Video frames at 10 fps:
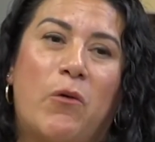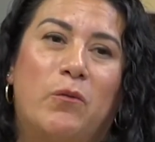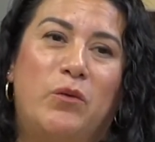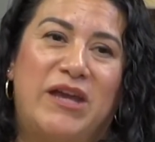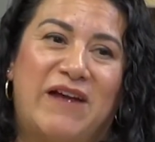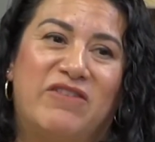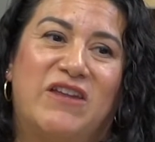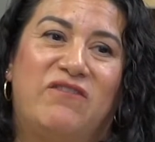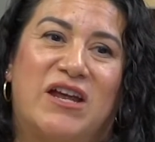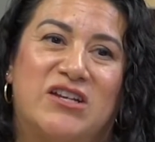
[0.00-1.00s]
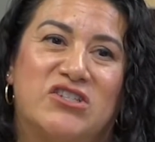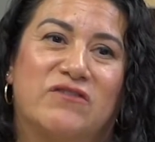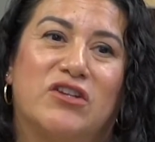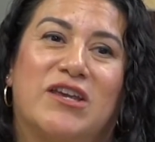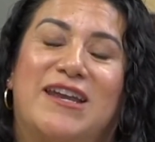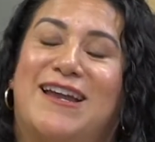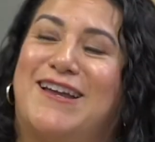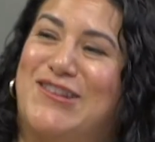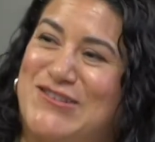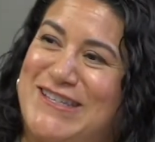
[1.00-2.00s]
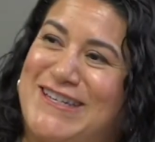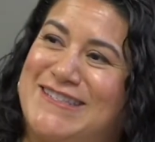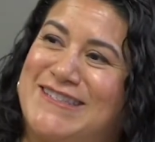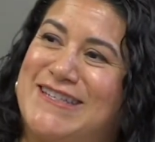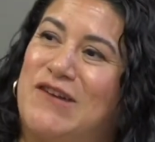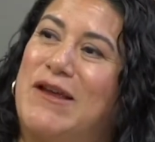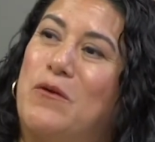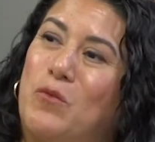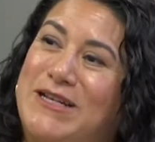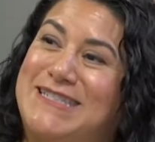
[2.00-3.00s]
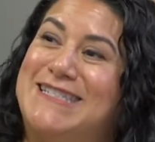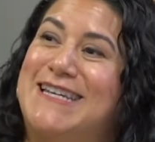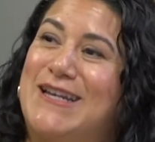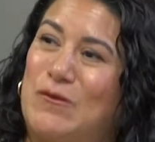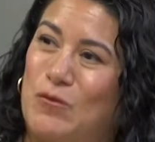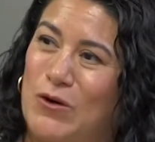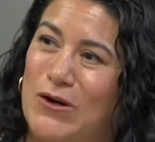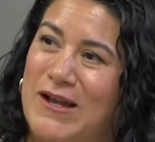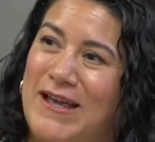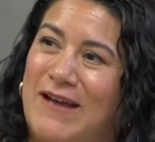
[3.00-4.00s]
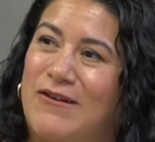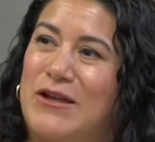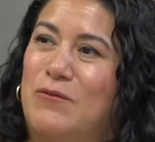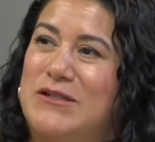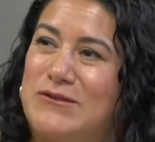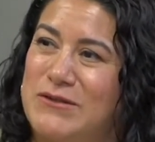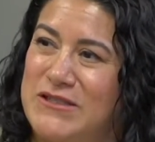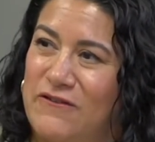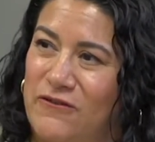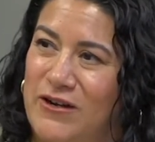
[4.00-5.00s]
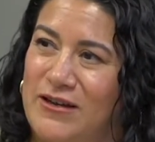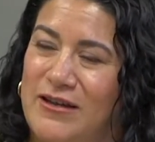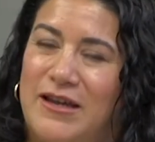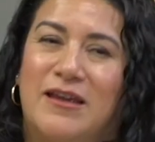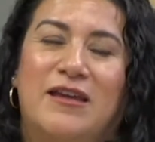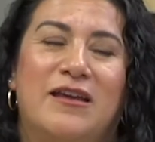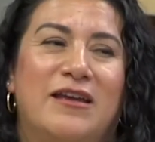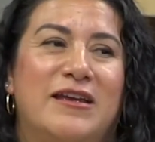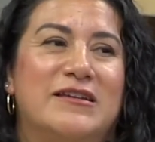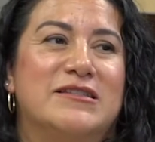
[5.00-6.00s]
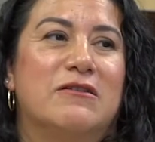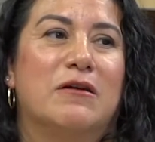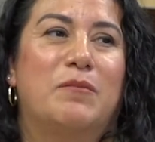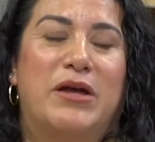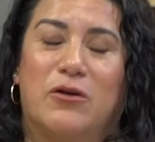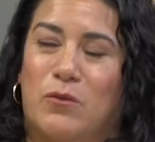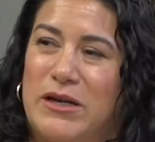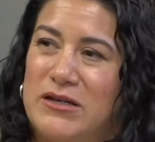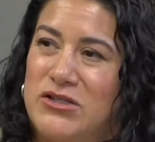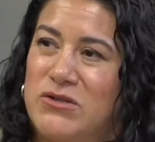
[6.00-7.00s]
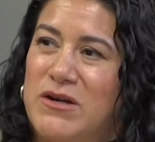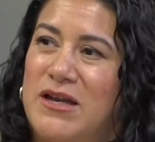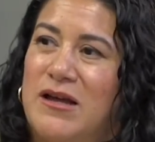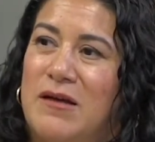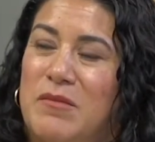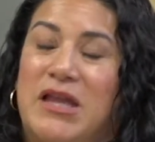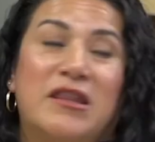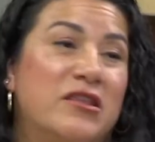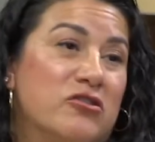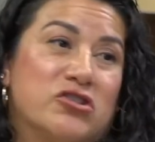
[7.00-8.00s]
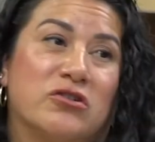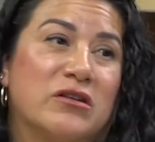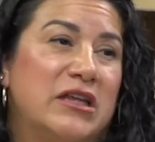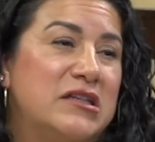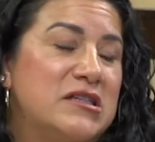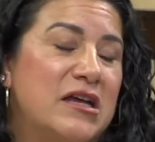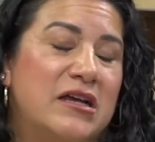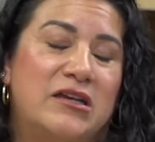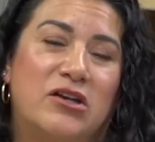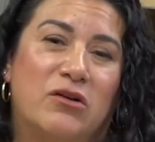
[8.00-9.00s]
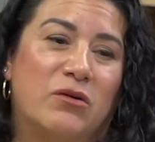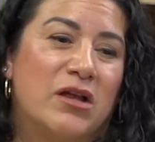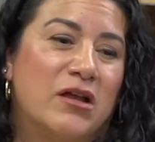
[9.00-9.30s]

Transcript: we have the advantage of looking at other cities and saying, okay, what didn't work? How can we do it differently? Mm-hmm. Is there a better way to do it? Um, and then there's certainly, uh, you know,